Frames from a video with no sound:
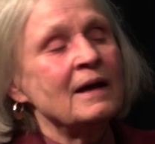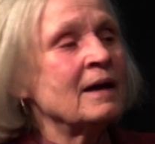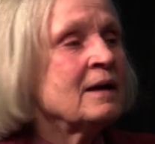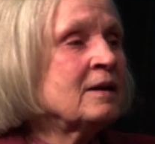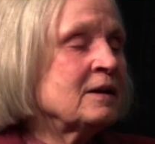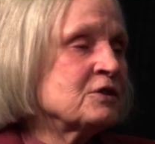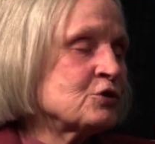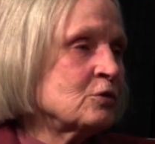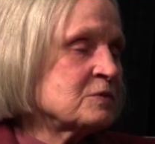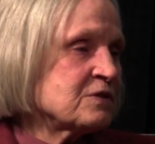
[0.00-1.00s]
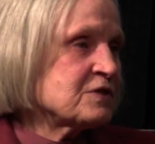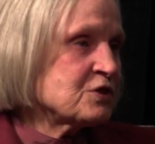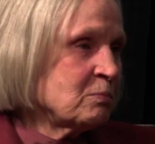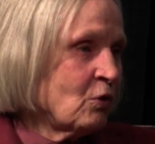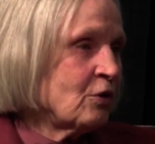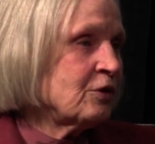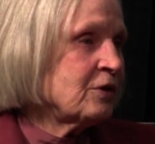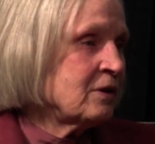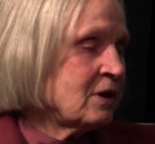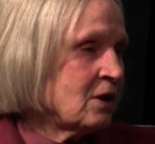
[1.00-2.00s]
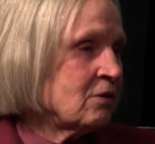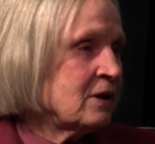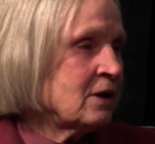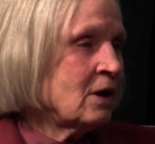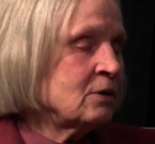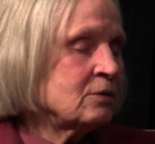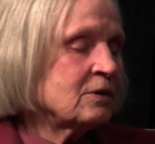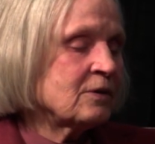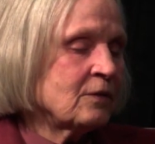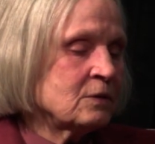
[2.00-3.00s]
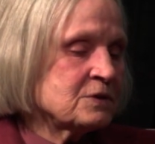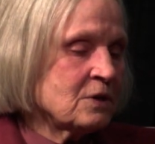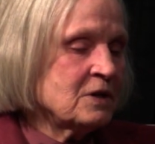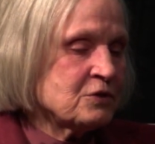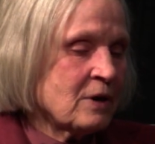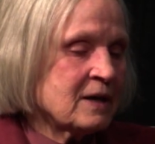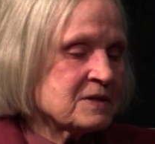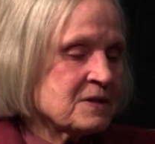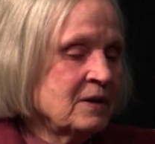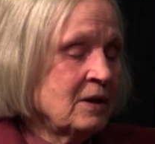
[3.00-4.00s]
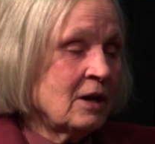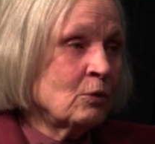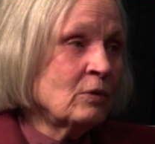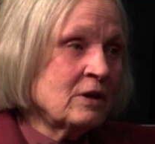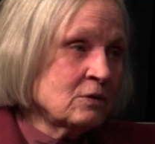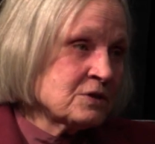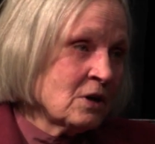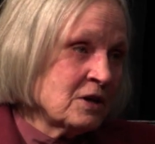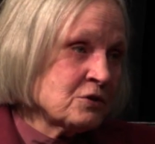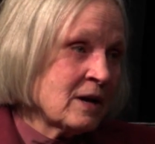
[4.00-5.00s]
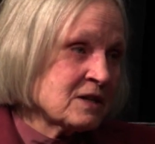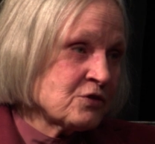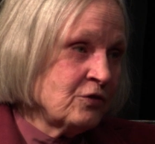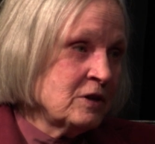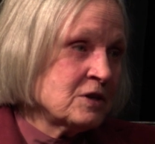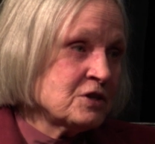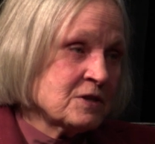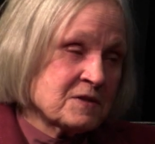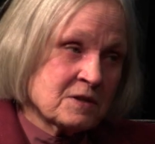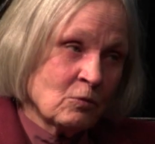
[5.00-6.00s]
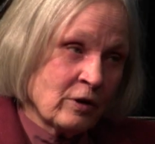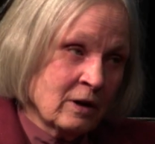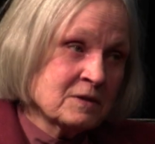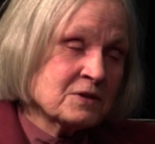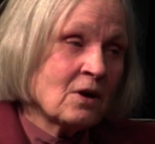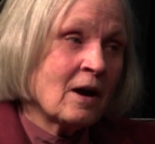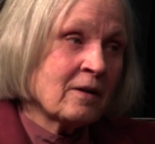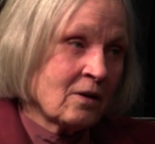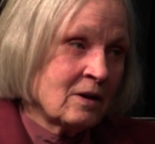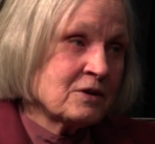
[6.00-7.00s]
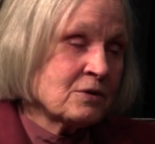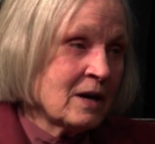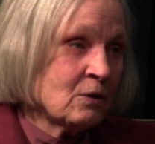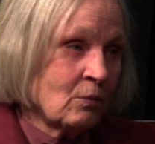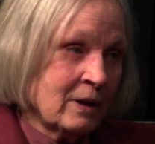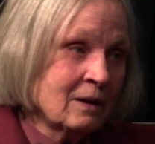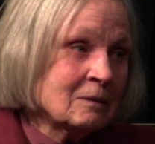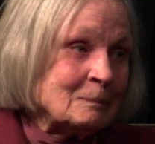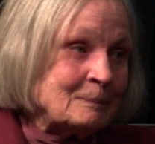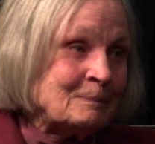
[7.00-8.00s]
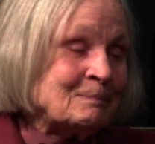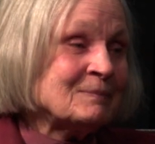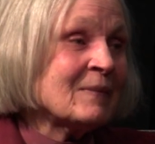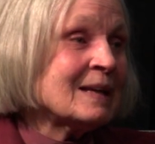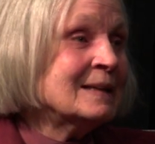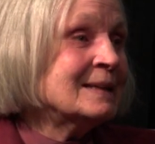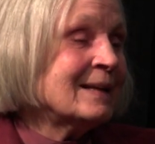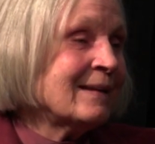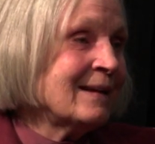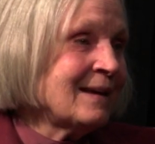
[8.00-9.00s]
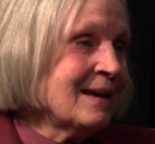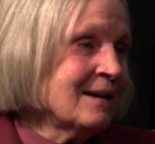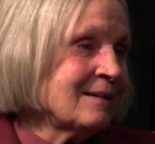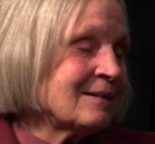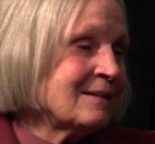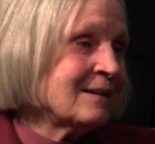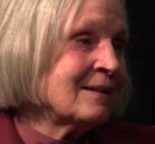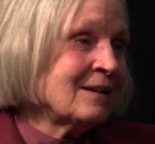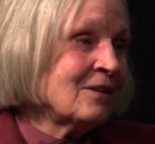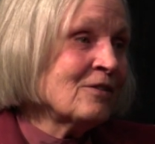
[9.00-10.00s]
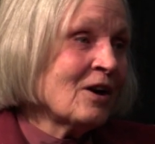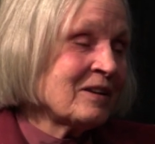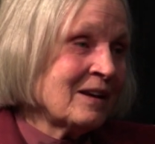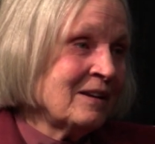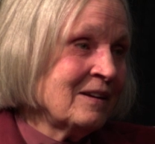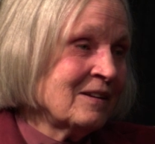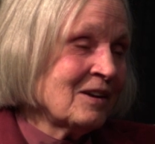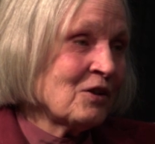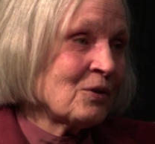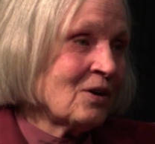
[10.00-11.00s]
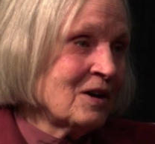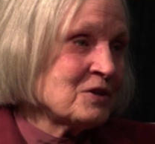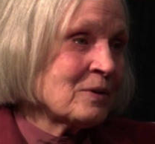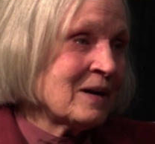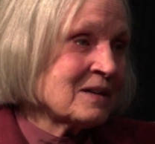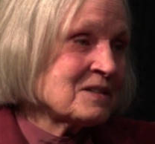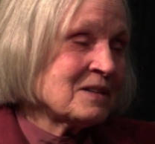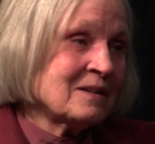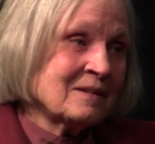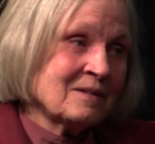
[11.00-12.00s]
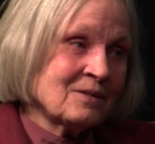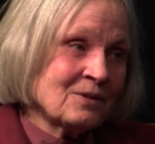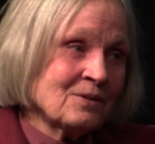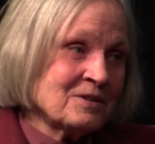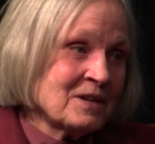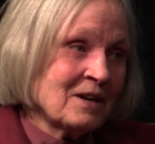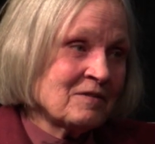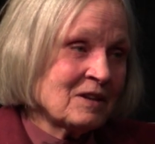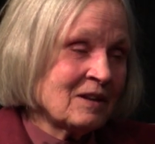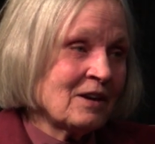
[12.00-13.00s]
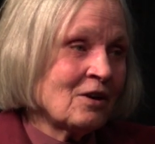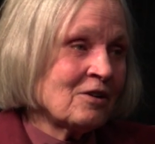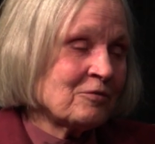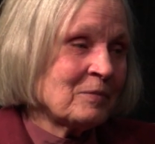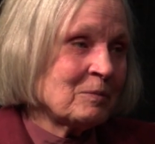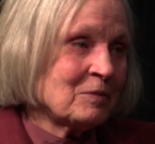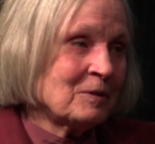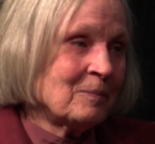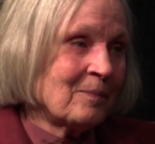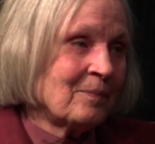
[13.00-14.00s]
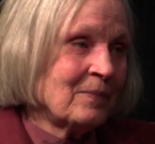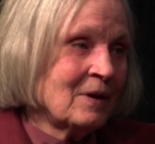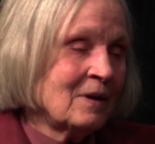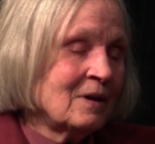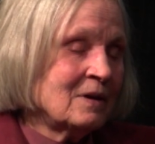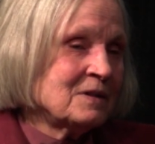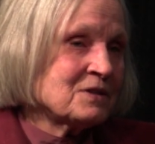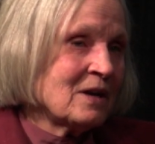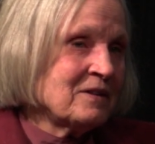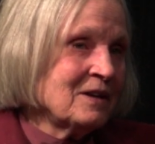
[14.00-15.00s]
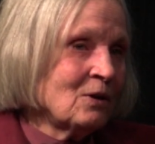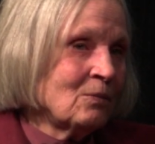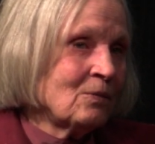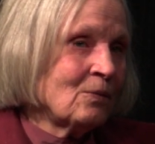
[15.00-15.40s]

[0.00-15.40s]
and in terms of support and carrying out those contracts. And when those contracts finish and someone else got a contract, well, they can't, and they're not getting another contract, they're going to have to lay off people. So I think